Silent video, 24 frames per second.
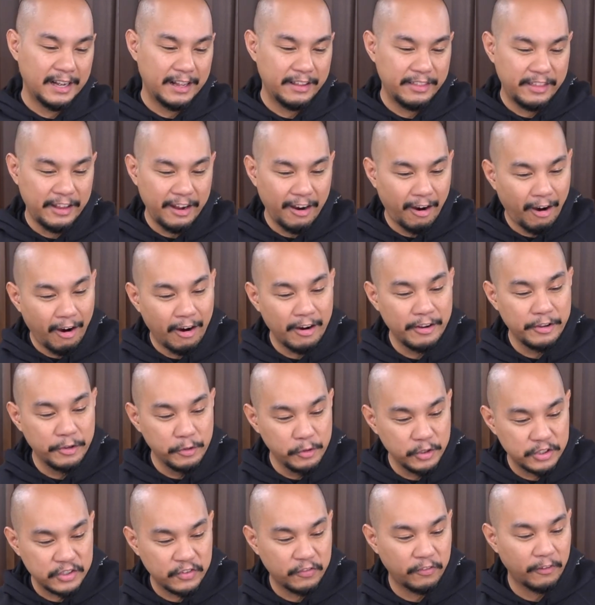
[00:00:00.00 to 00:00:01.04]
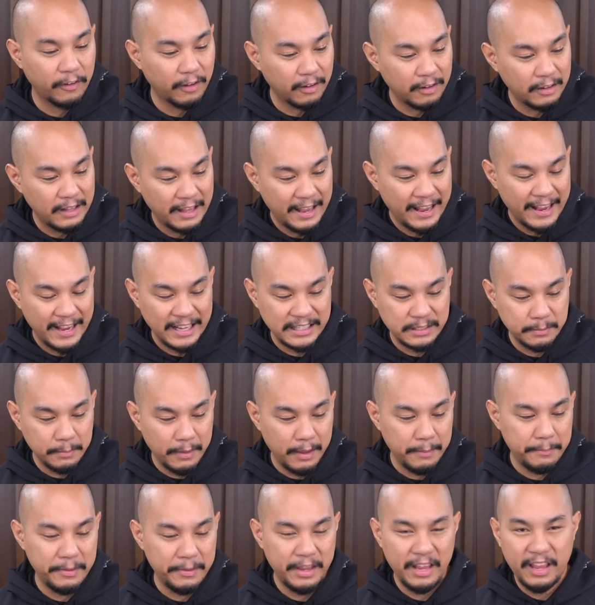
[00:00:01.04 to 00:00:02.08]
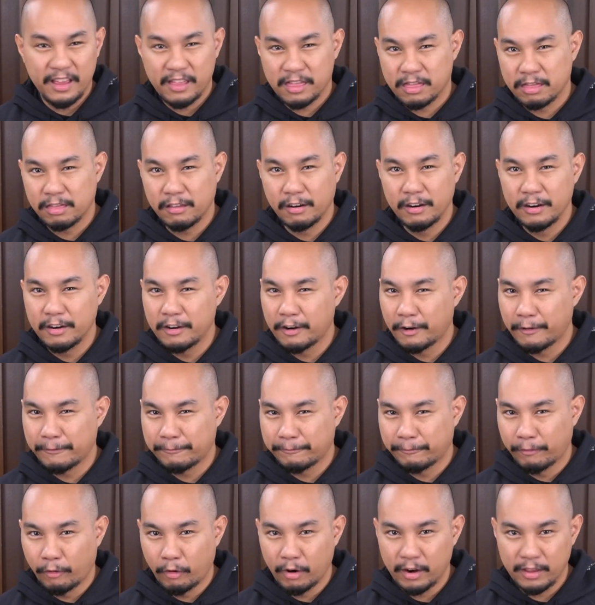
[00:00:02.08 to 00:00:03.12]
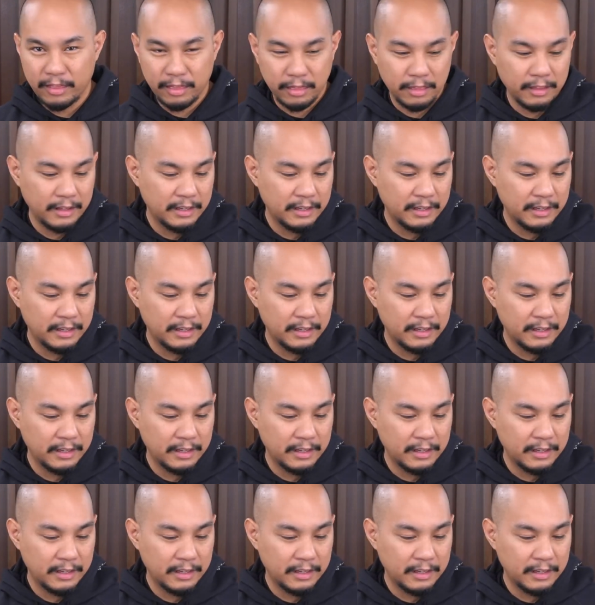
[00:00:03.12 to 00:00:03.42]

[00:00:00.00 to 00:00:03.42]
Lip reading: They are useful as maybe a third or fourth